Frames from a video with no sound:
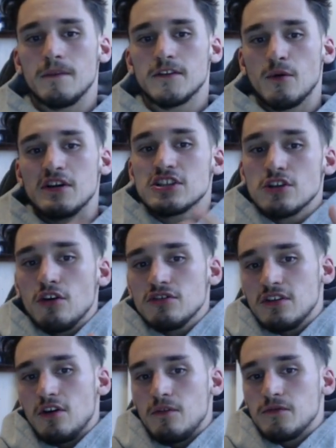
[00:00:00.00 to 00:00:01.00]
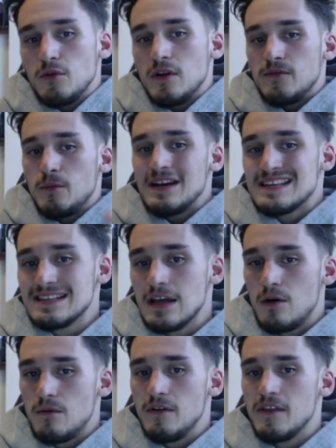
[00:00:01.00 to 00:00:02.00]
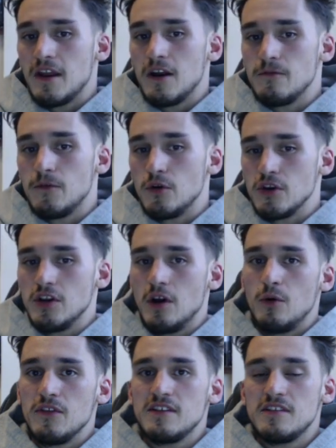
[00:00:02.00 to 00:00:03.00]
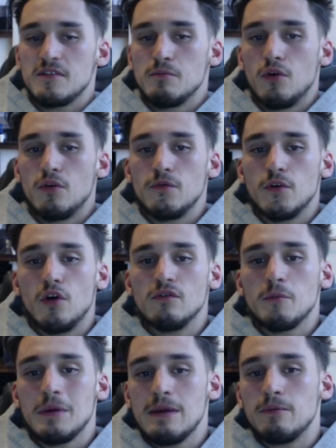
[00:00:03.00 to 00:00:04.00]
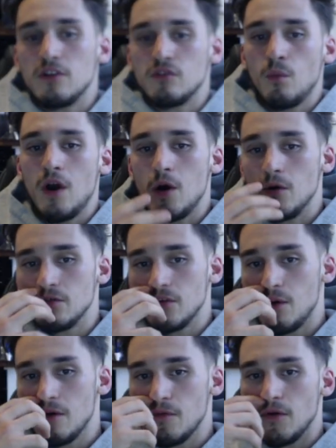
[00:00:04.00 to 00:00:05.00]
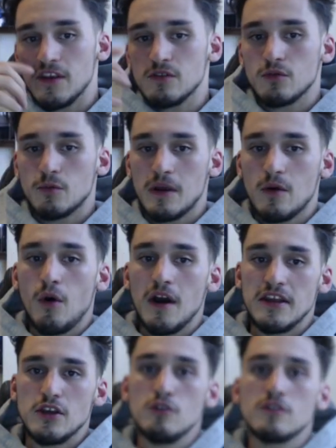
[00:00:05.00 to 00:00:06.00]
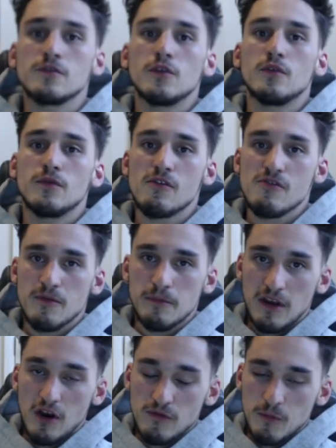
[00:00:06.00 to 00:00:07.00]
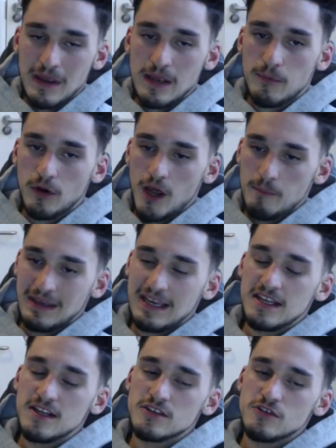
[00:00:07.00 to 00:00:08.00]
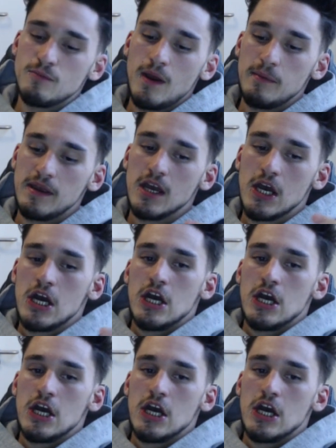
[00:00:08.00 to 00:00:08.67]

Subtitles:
So I started off doing it for myself, and then I thought, this is more for other people as well. So I thought this would be quite useful for other people, like beginners who maybe